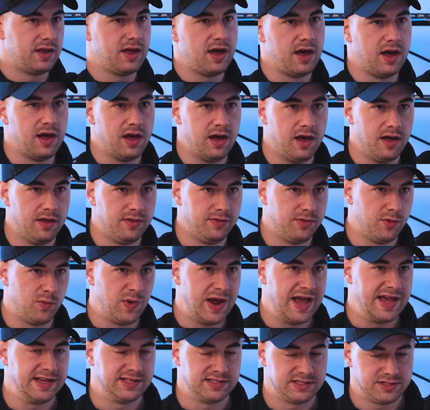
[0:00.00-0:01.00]
the
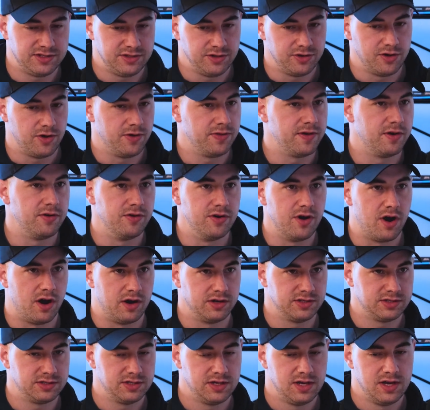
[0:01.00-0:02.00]
West. They're
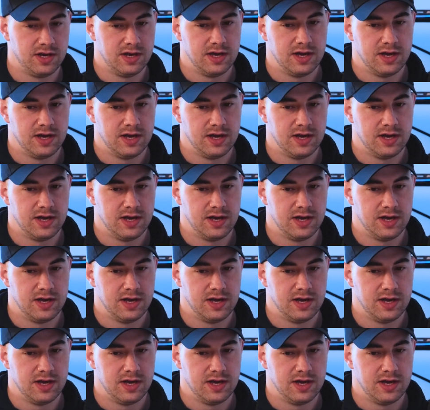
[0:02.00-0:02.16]
not.